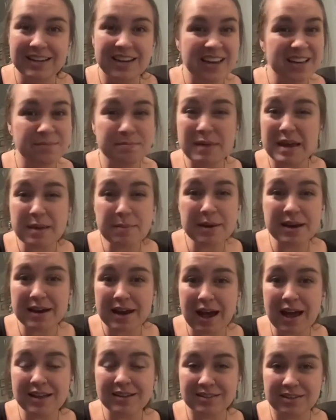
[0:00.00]
and maybe
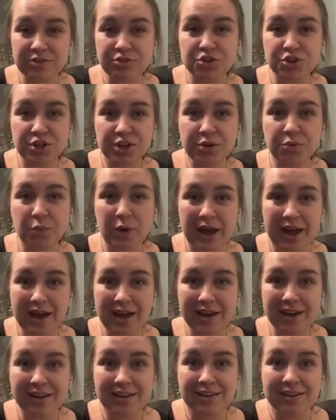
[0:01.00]
not such a good
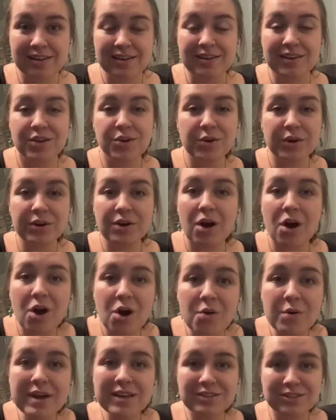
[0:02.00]
way, you can
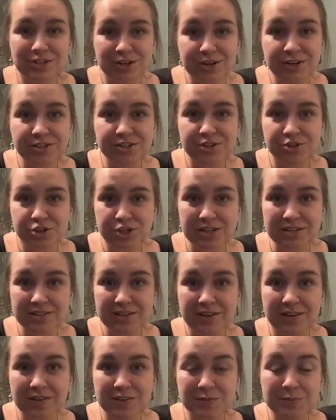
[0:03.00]
always turn to
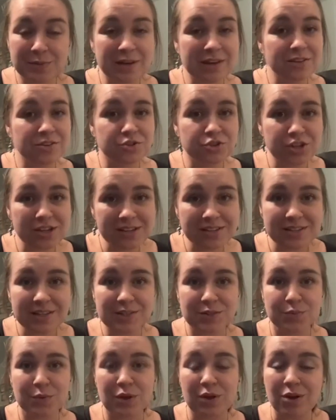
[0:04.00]
Jesus because
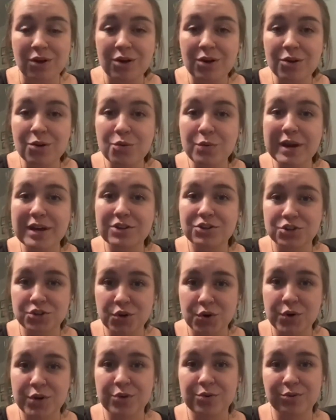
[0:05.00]
Jesus will always
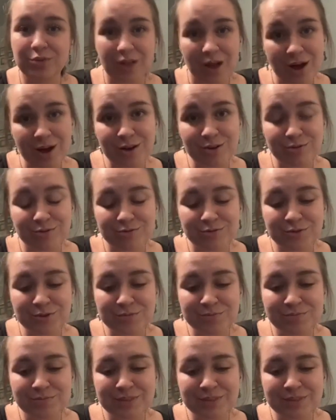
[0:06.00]
show you love.